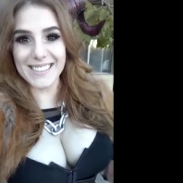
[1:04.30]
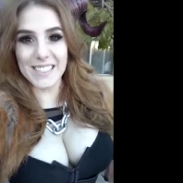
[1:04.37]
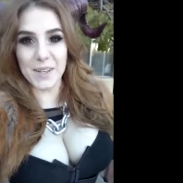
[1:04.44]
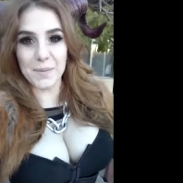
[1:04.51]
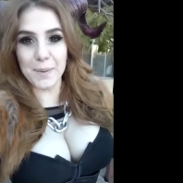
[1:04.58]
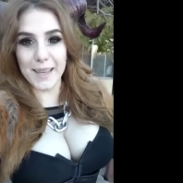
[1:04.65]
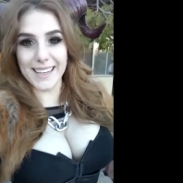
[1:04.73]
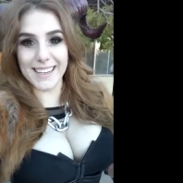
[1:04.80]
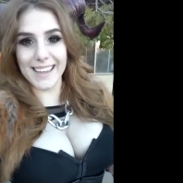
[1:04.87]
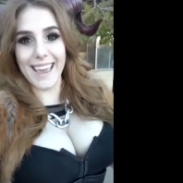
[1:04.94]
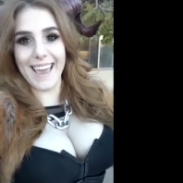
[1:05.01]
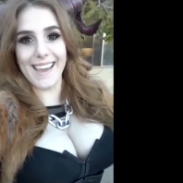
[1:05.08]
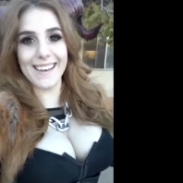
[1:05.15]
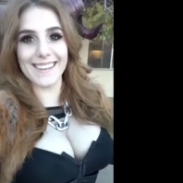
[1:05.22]
house up in
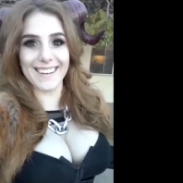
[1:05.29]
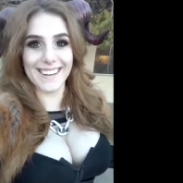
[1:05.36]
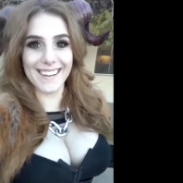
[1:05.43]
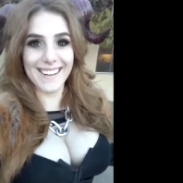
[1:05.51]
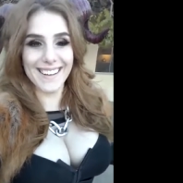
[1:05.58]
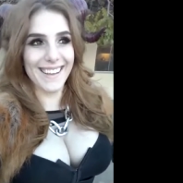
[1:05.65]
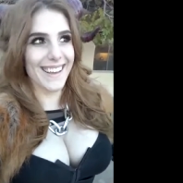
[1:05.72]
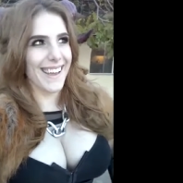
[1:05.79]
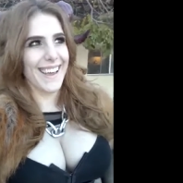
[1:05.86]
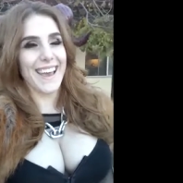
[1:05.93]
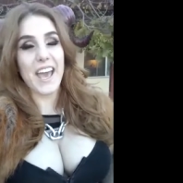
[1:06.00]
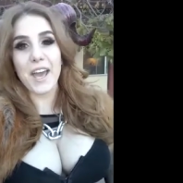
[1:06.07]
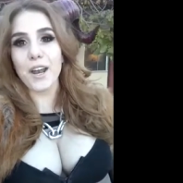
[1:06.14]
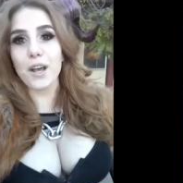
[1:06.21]
Canada,
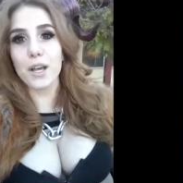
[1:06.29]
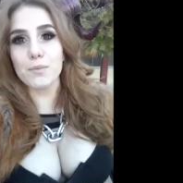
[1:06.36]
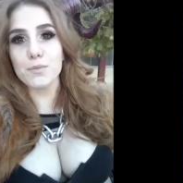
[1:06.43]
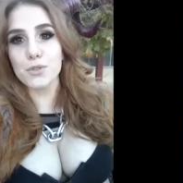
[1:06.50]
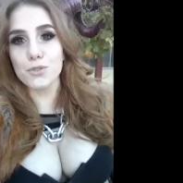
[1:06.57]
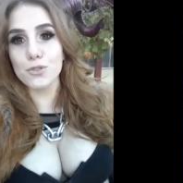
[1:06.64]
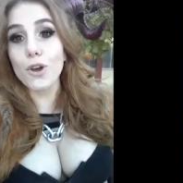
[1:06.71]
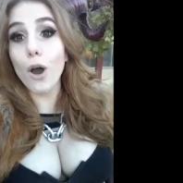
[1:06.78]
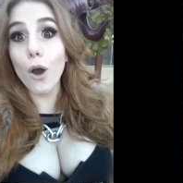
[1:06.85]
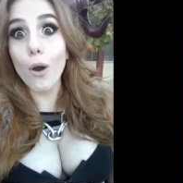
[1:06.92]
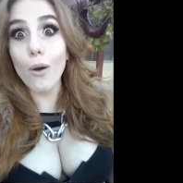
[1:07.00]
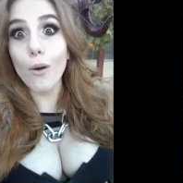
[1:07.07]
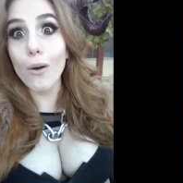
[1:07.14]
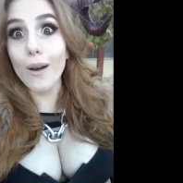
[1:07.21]
and I'm
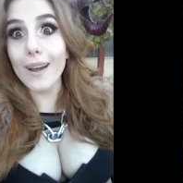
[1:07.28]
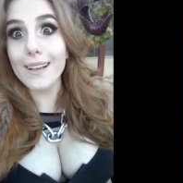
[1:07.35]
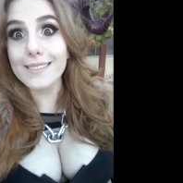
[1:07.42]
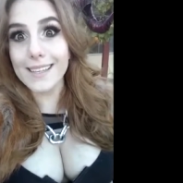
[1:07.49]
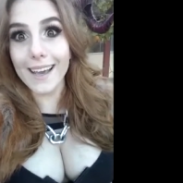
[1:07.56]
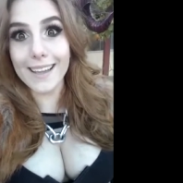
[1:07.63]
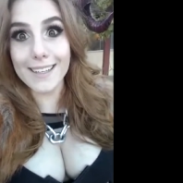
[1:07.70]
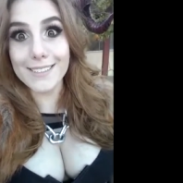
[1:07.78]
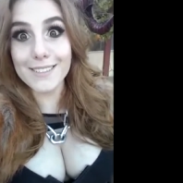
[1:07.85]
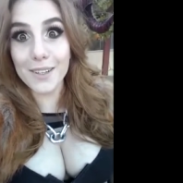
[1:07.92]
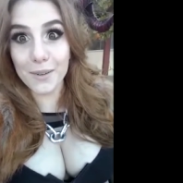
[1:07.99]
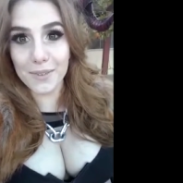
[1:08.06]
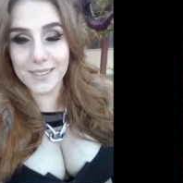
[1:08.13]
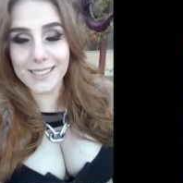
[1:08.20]
so excited
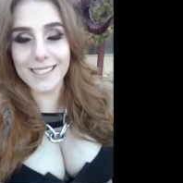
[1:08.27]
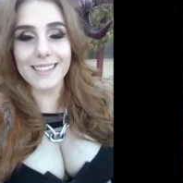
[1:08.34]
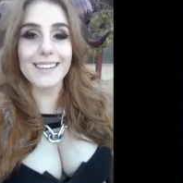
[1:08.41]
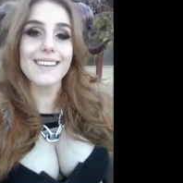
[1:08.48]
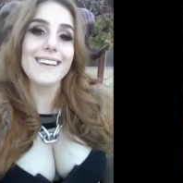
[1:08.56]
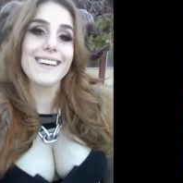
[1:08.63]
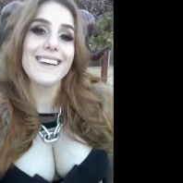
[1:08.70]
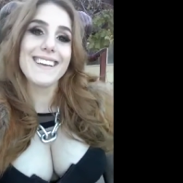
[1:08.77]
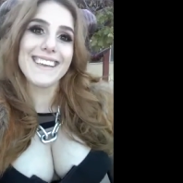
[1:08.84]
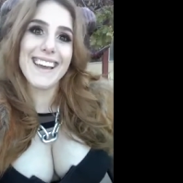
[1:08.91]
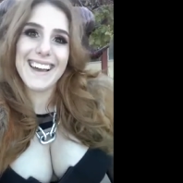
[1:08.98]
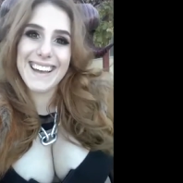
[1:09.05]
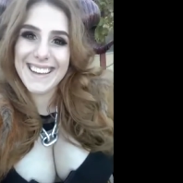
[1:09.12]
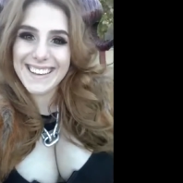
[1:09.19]
to go visit.
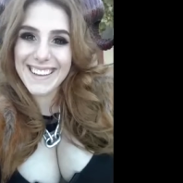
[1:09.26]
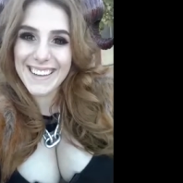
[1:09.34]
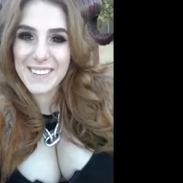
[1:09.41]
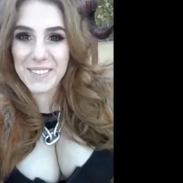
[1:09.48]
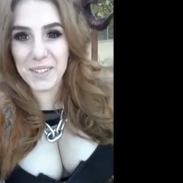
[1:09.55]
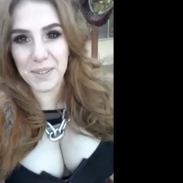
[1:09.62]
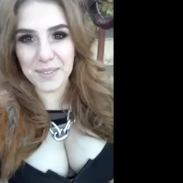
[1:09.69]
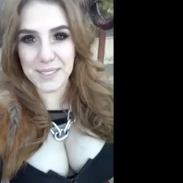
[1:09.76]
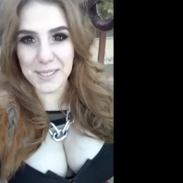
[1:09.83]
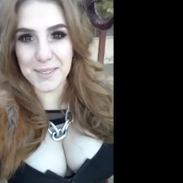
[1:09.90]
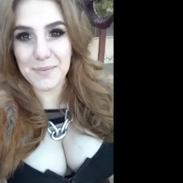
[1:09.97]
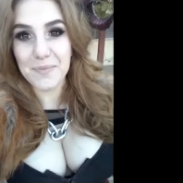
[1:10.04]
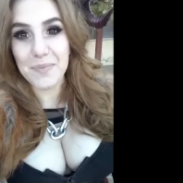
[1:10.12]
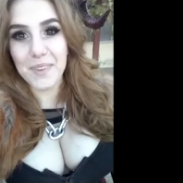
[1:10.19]
Yeah, I'm gonna go
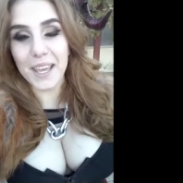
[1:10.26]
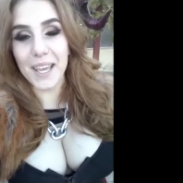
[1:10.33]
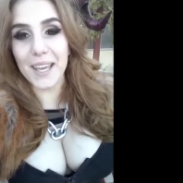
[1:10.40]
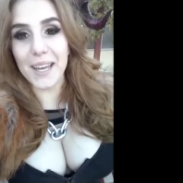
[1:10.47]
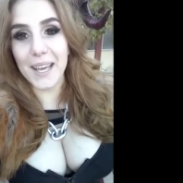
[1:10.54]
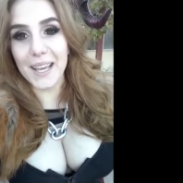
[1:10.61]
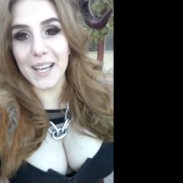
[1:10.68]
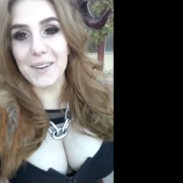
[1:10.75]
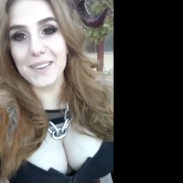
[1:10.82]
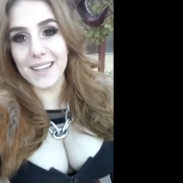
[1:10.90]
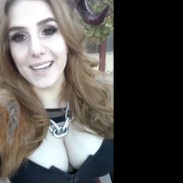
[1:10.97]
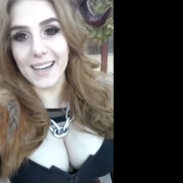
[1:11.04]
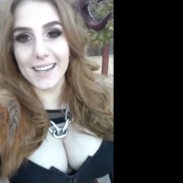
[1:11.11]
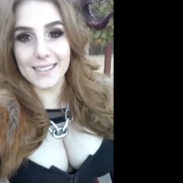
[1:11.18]
visit and hang out
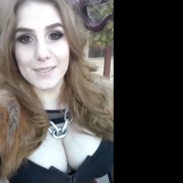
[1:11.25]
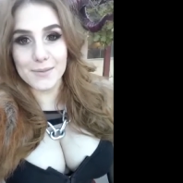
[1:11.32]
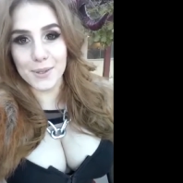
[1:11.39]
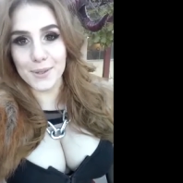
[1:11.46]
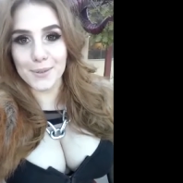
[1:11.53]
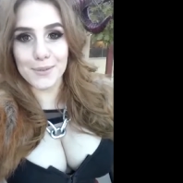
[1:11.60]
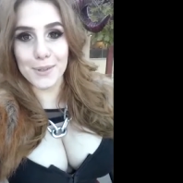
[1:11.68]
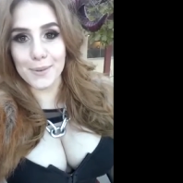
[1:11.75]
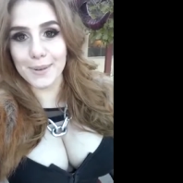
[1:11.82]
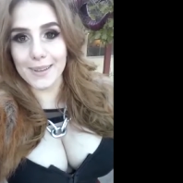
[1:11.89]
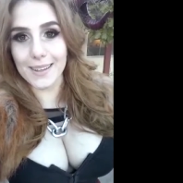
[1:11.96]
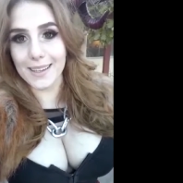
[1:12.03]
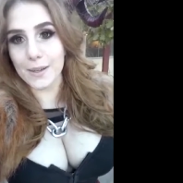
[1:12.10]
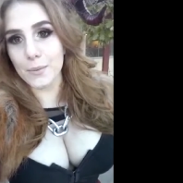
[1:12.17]
with the guys for a few
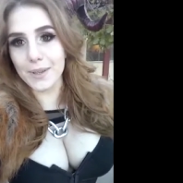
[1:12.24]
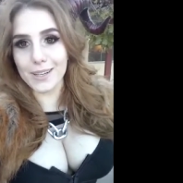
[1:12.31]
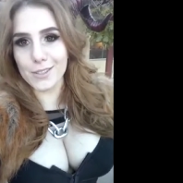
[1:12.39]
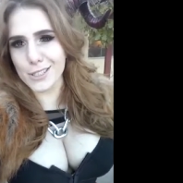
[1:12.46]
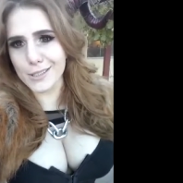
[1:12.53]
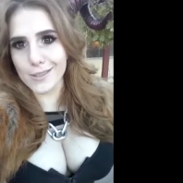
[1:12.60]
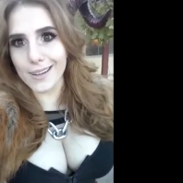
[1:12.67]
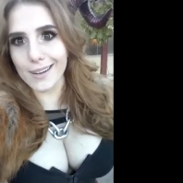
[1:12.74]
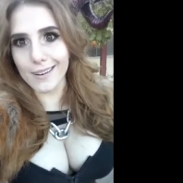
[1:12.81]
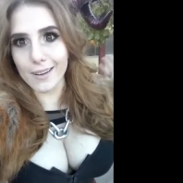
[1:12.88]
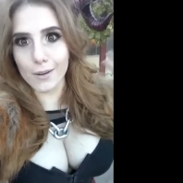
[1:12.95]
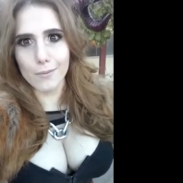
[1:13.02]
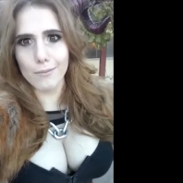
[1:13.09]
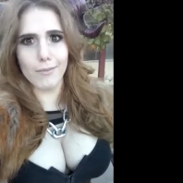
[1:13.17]
weeks, like a week or two,
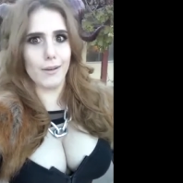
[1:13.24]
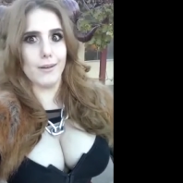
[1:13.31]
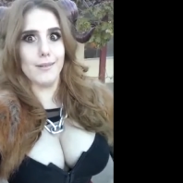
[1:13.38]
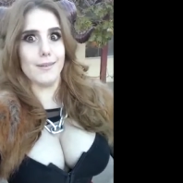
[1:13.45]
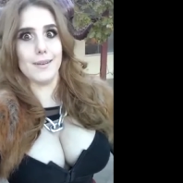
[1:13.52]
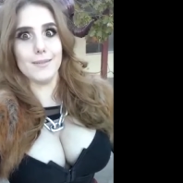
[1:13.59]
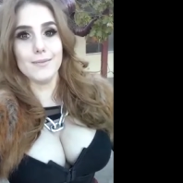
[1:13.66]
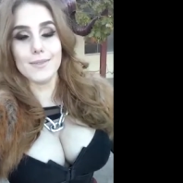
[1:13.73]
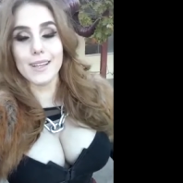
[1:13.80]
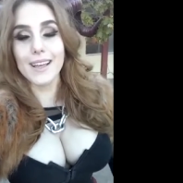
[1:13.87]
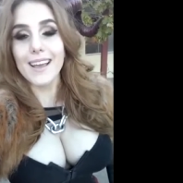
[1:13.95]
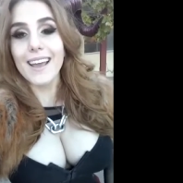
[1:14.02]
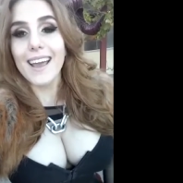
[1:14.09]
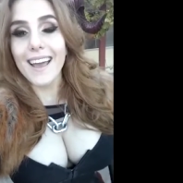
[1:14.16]
I don't know.
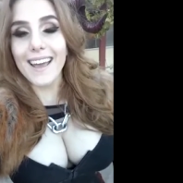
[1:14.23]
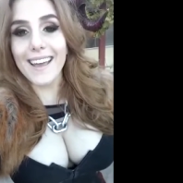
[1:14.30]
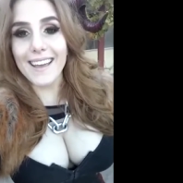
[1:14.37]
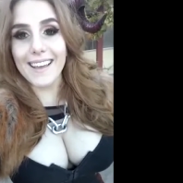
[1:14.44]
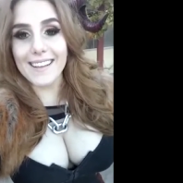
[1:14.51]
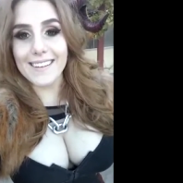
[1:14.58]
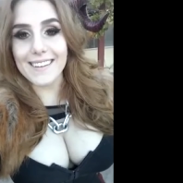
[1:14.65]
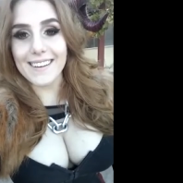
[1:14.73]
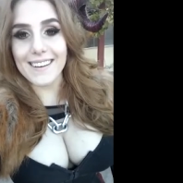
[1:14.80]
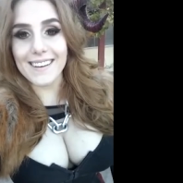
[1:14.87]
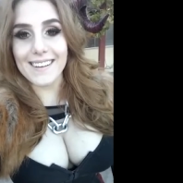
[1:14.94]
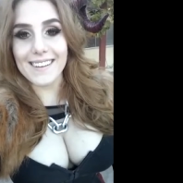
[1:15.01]
And